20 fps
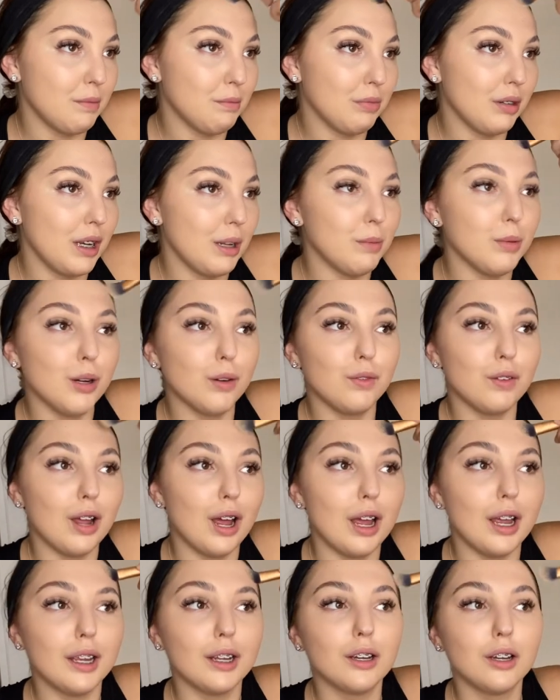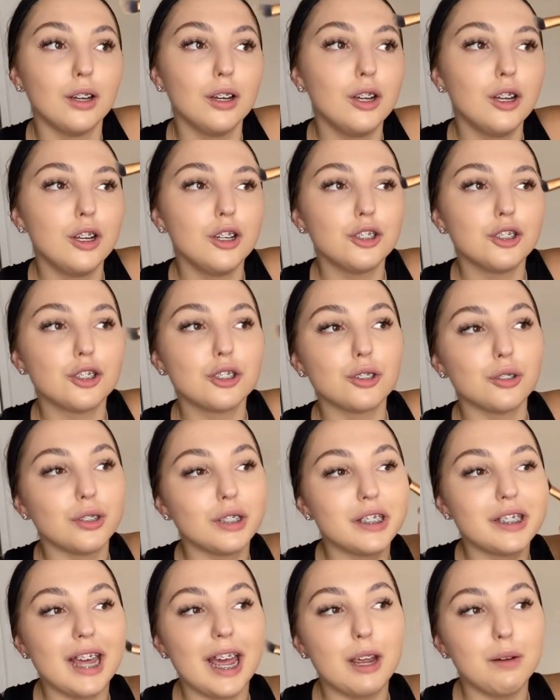in Plymouth, like just on
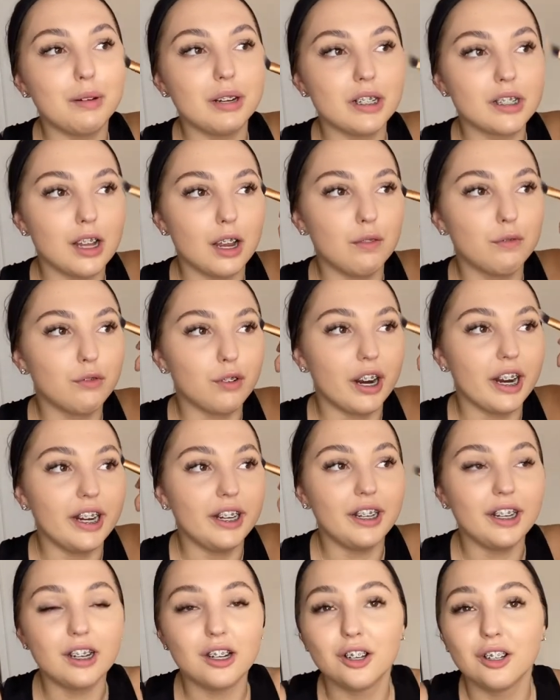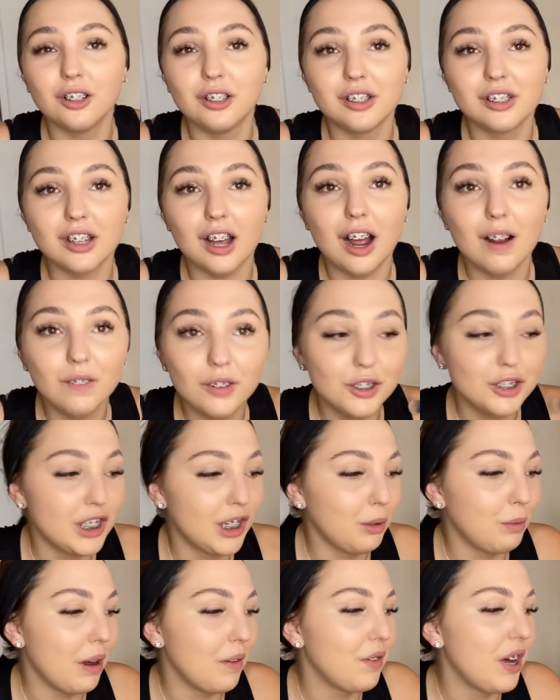a day when it's like rainy, because I looked at
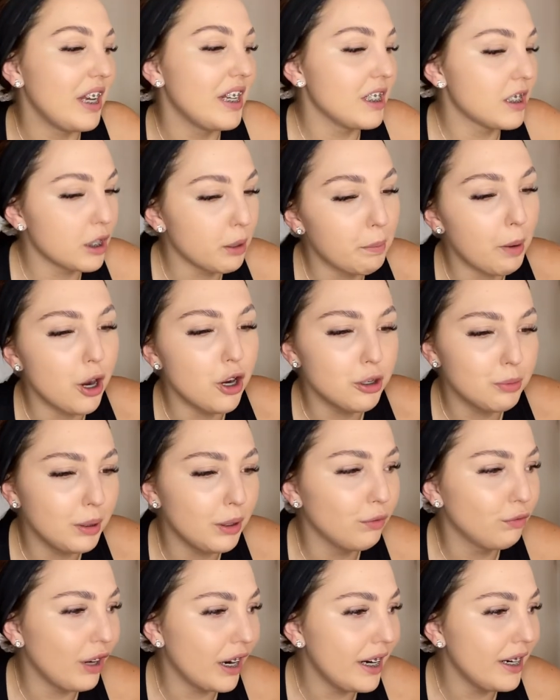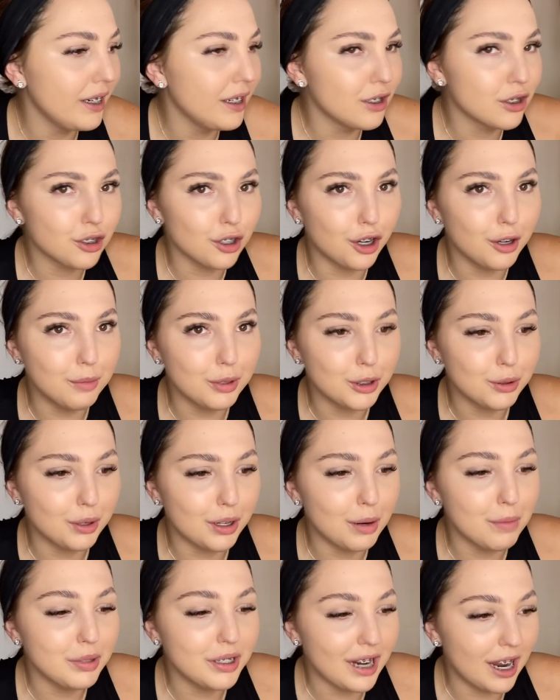the weather and it's supposed to be raining so much when
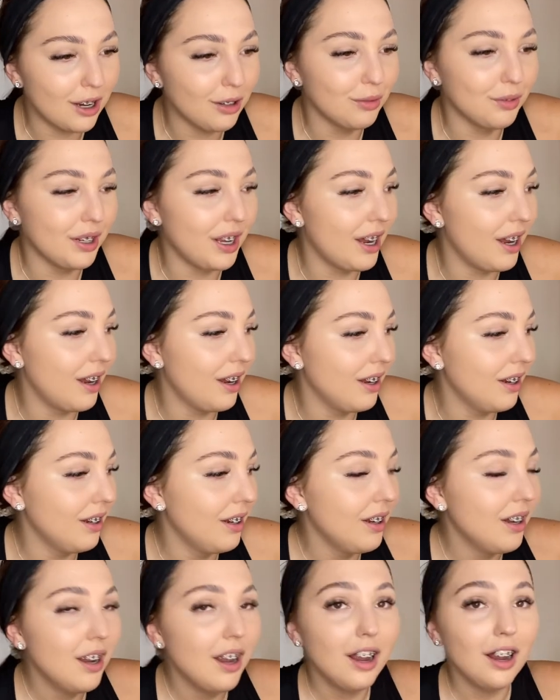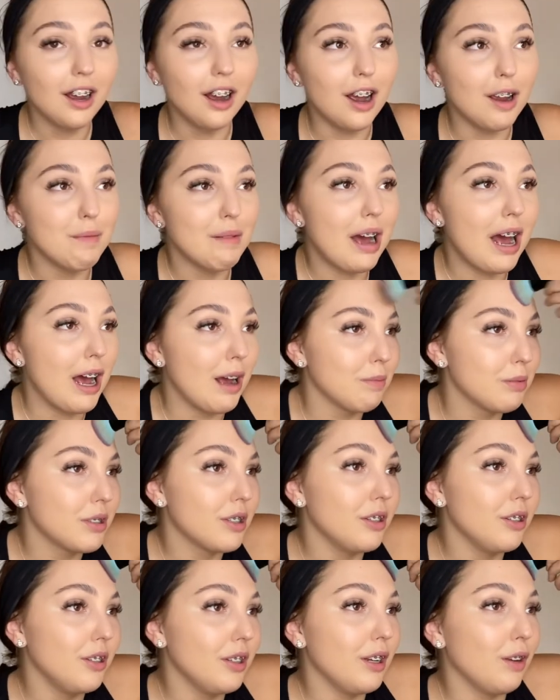I'm down there. I'm
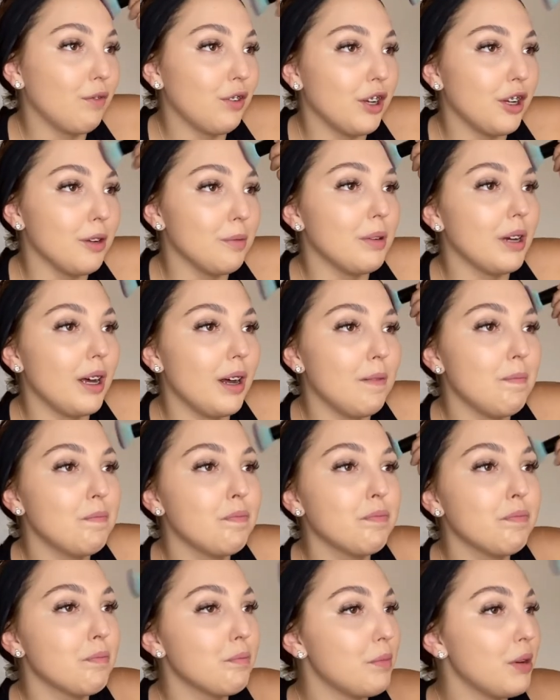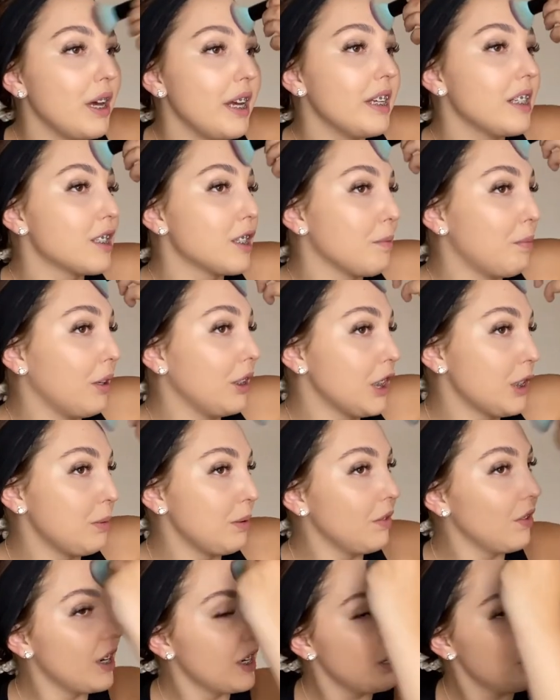absolutely fuming, but it's supposed to
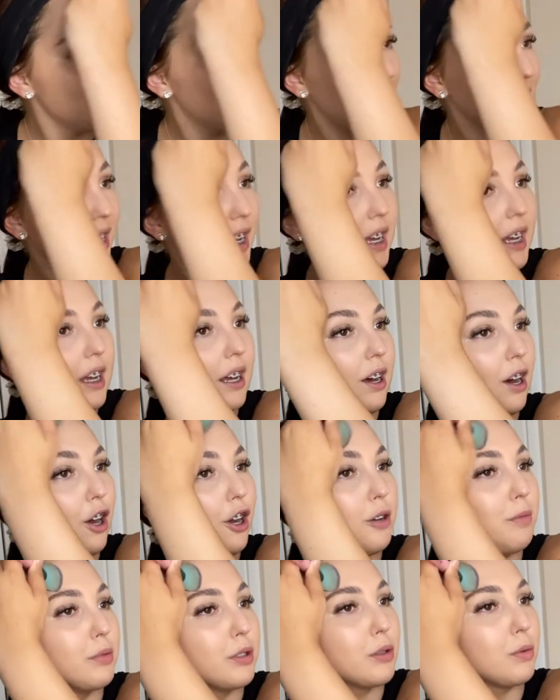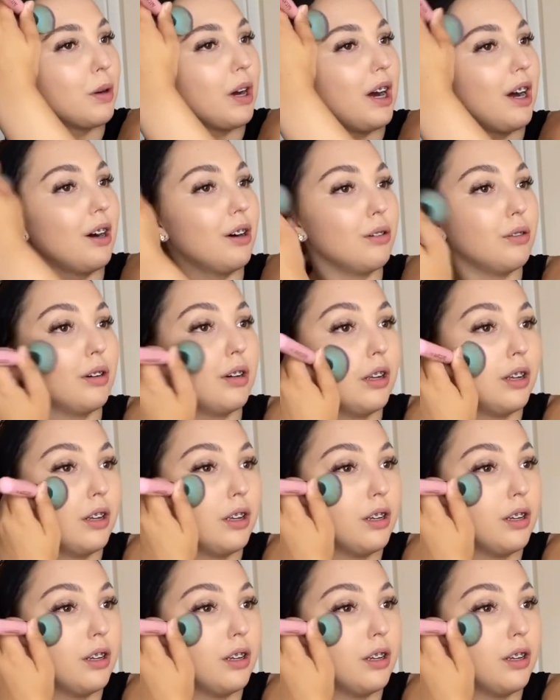be raining back here home as well.